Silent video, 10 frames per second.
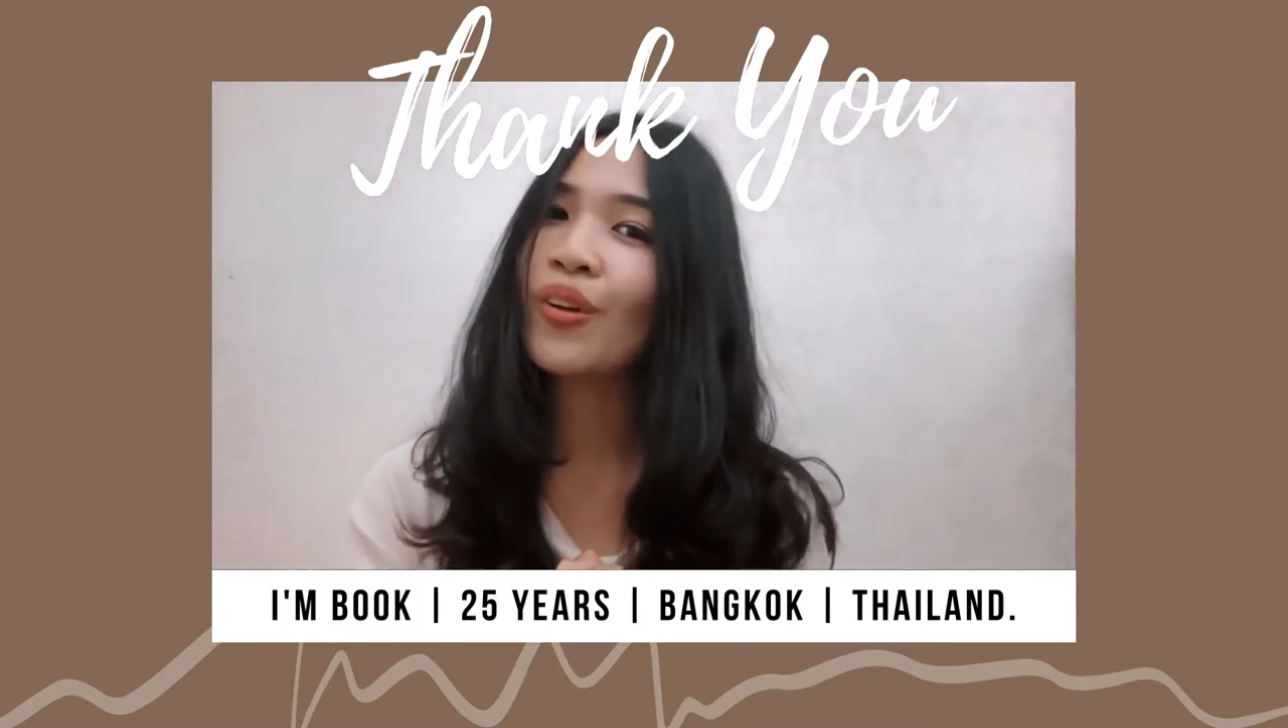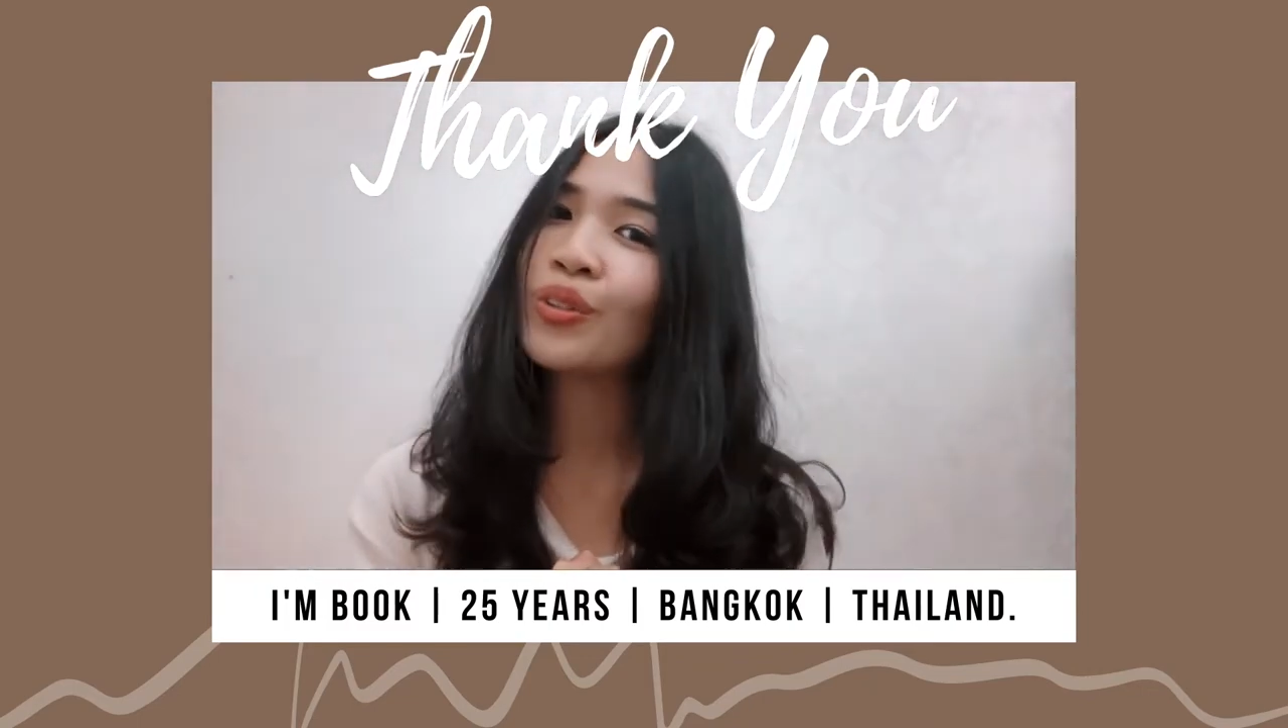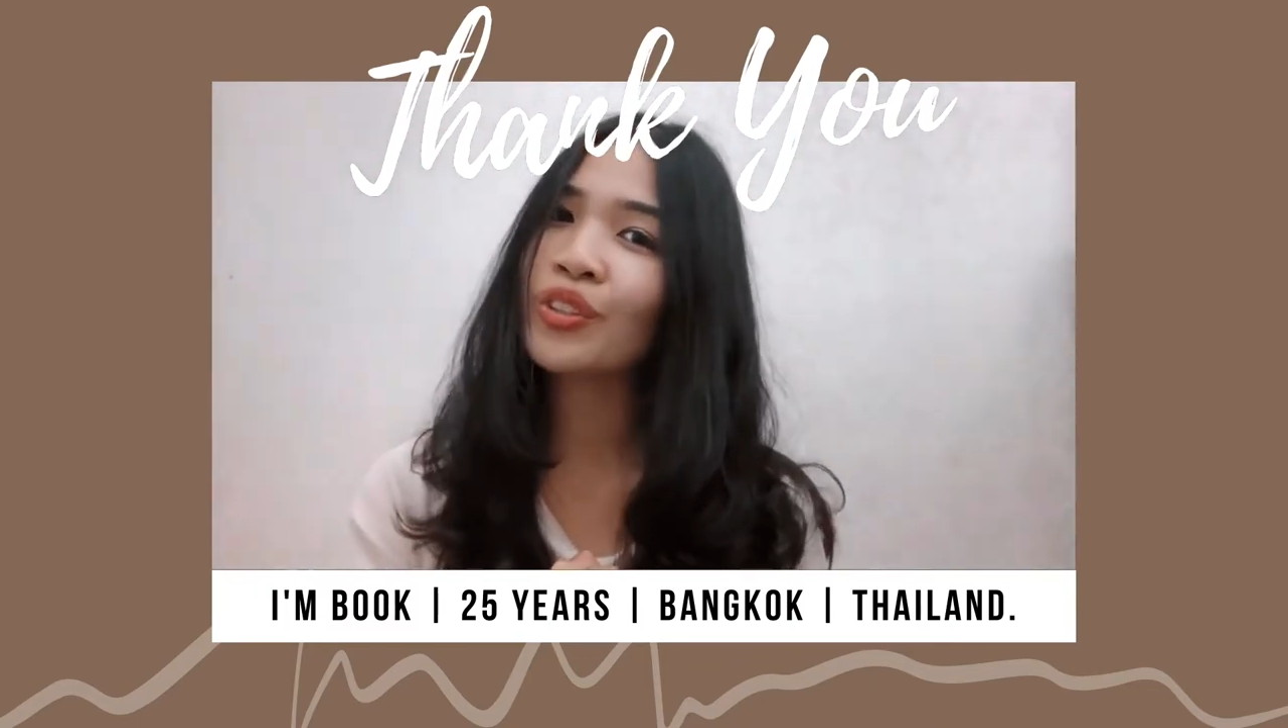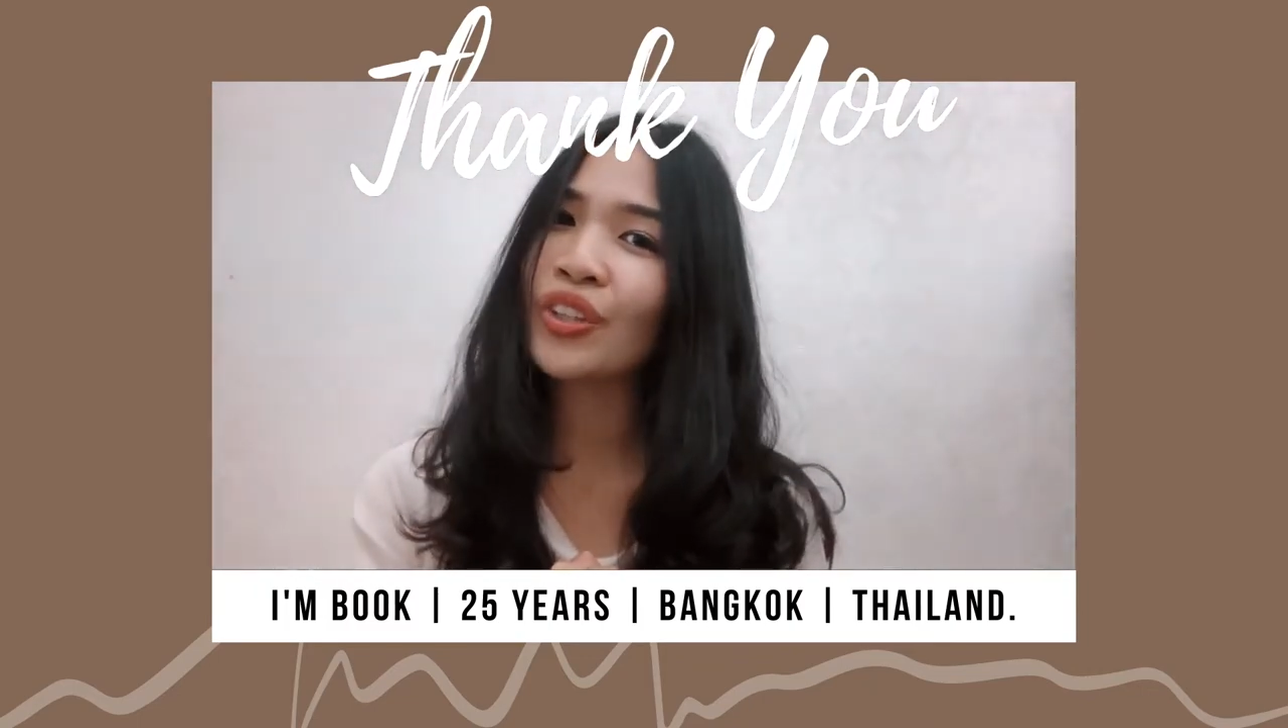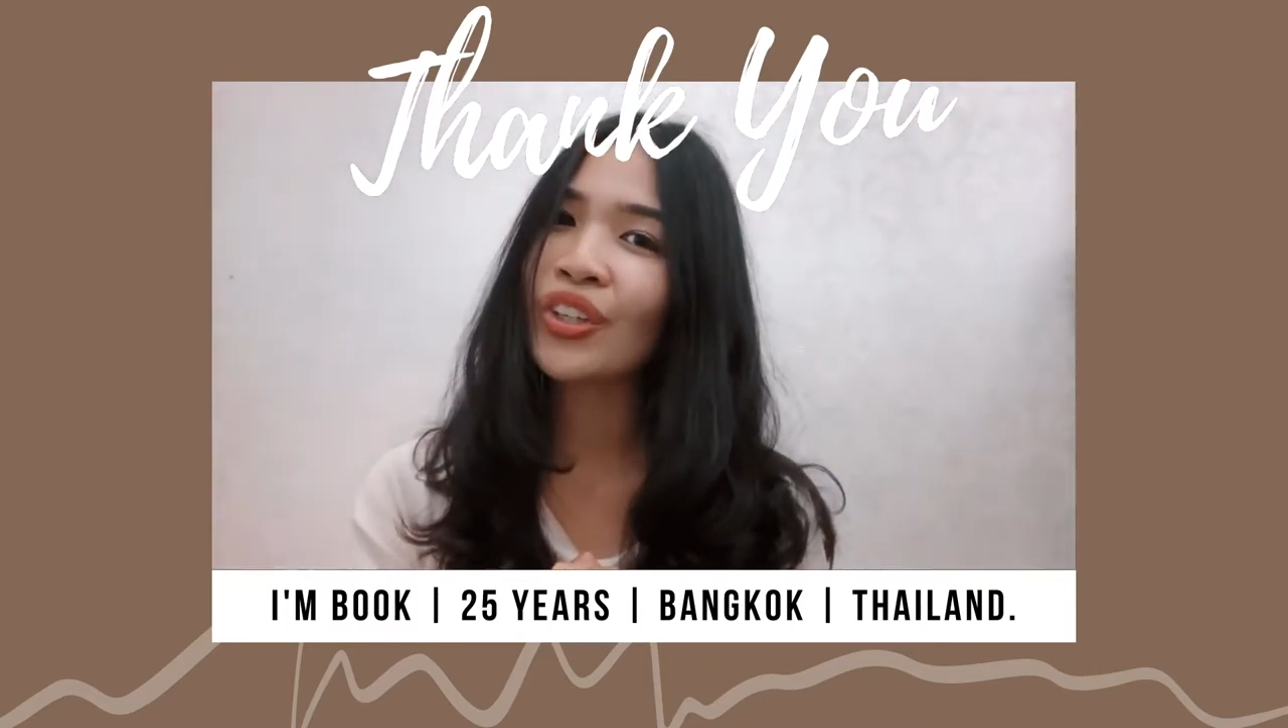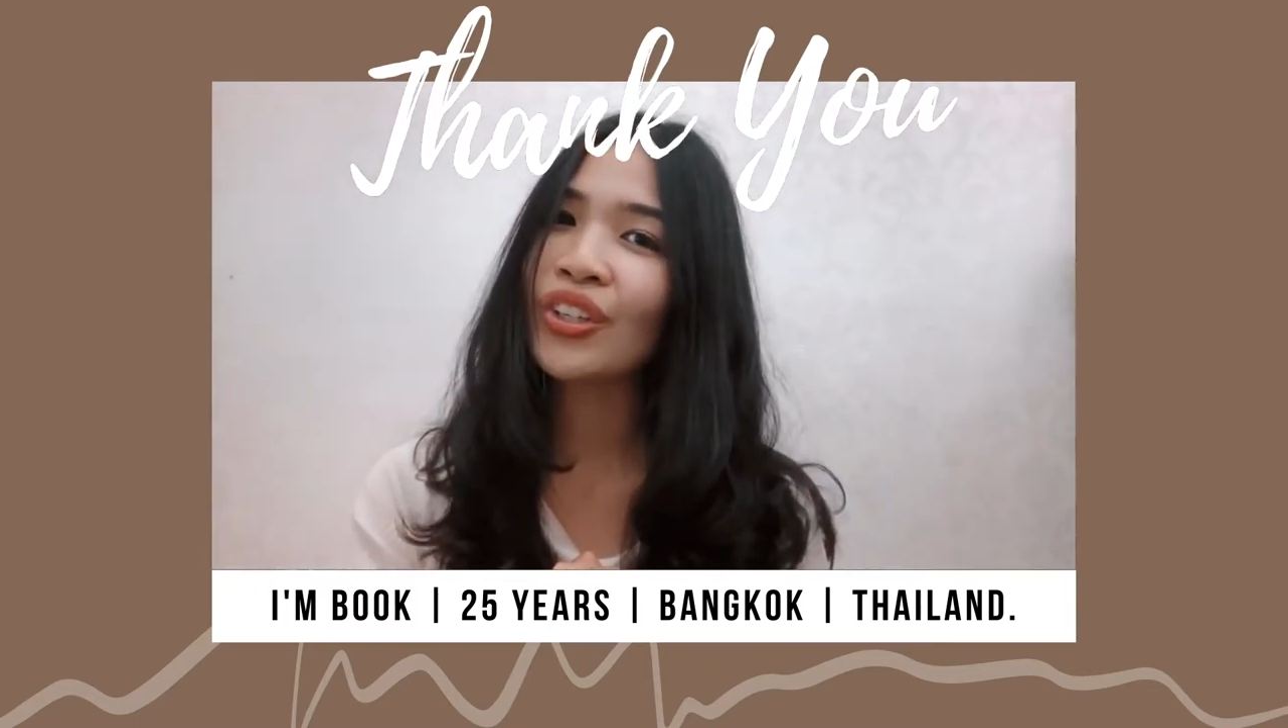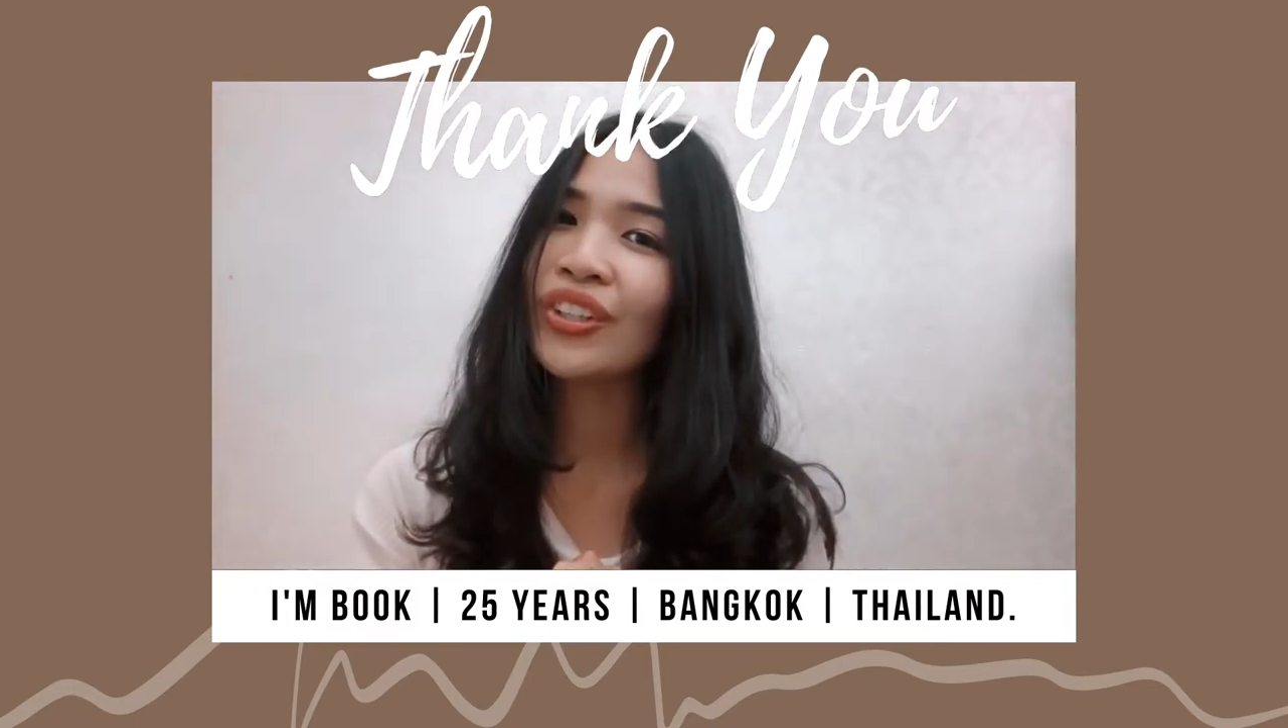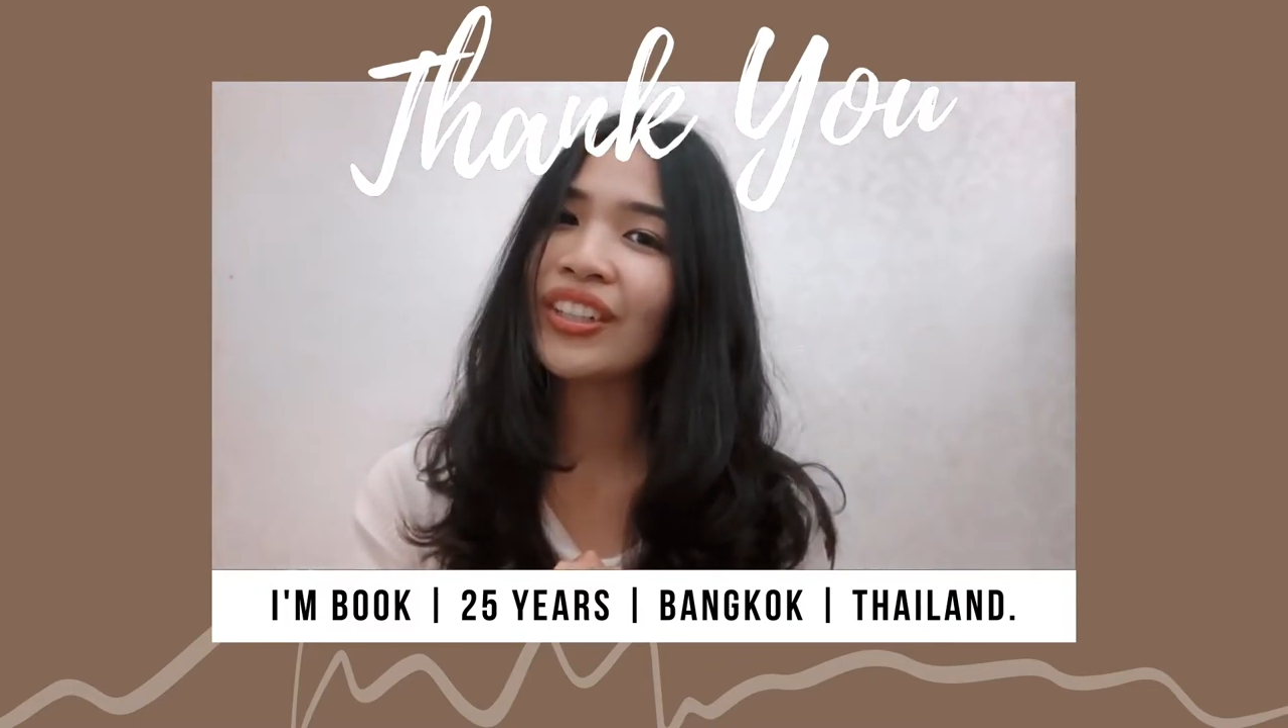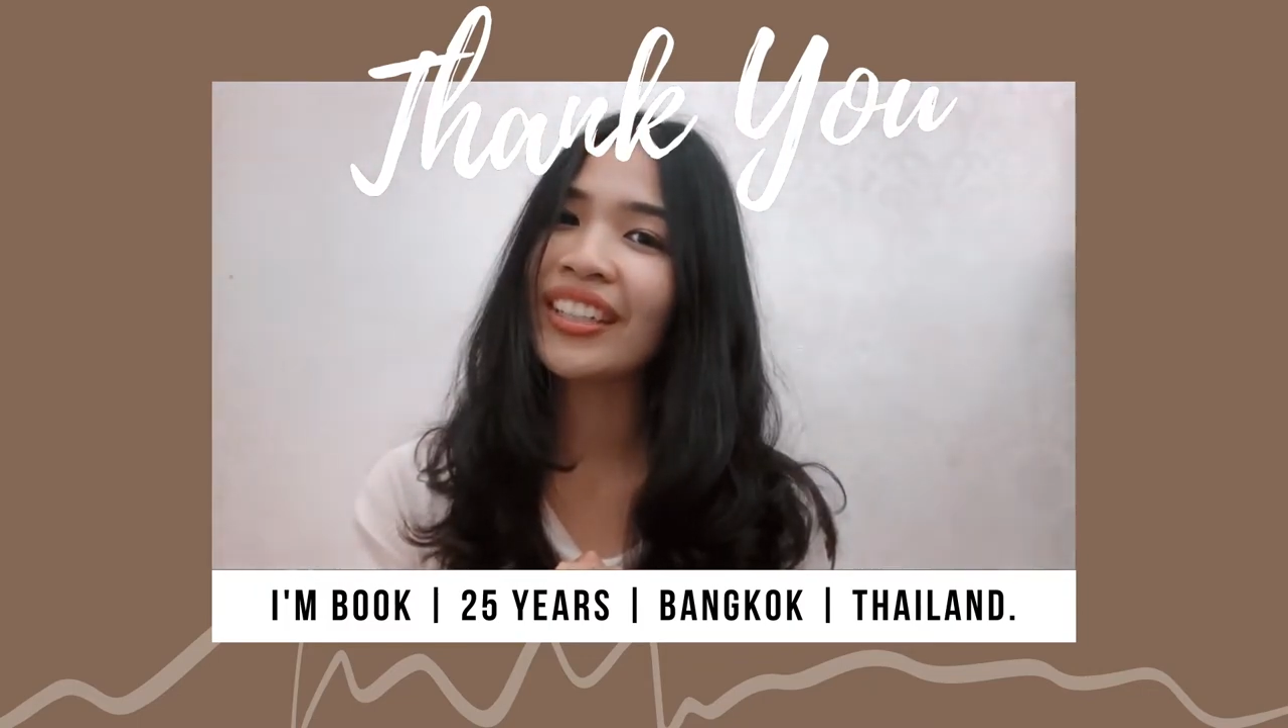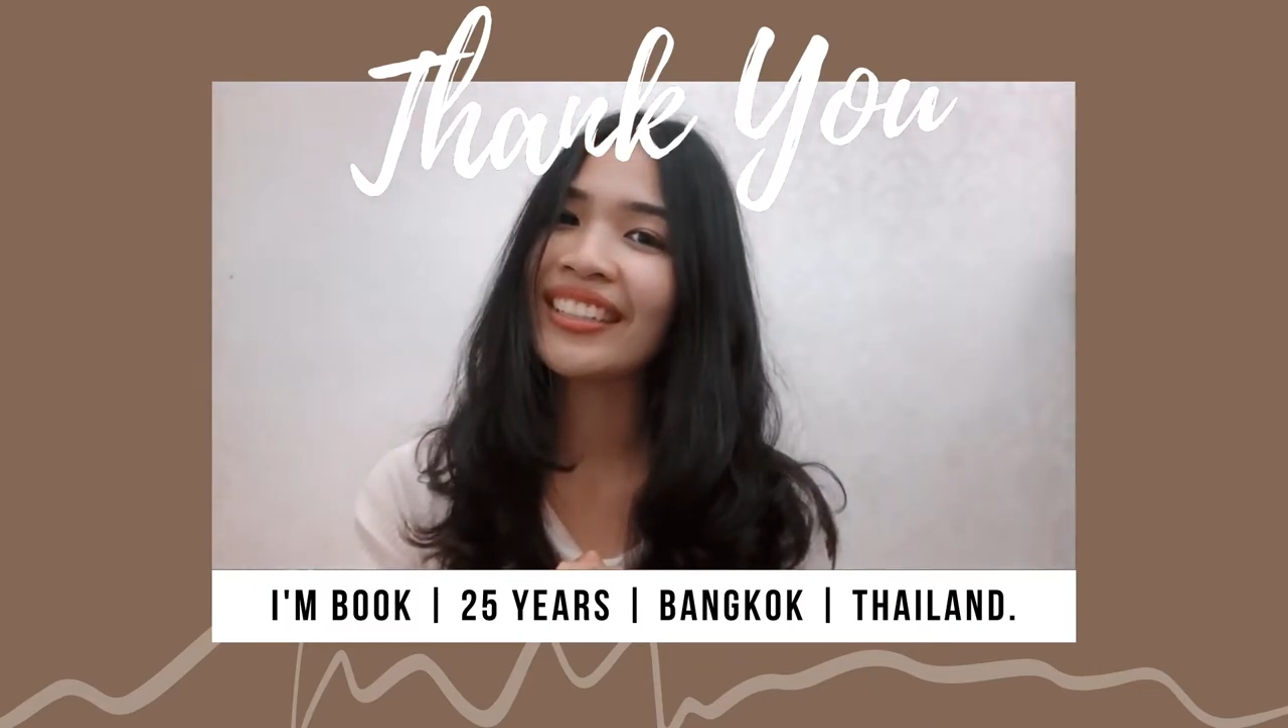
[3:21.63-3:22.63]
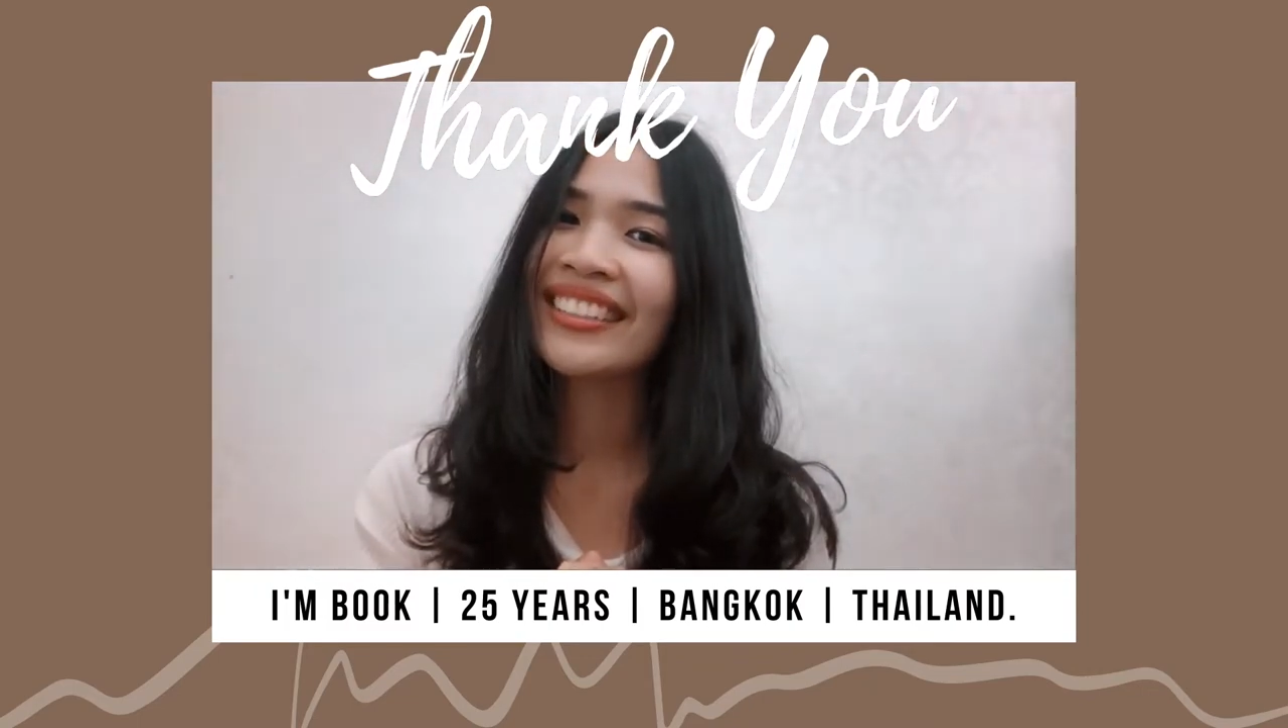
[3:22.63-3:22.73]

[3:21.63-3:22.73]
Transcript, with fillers: soon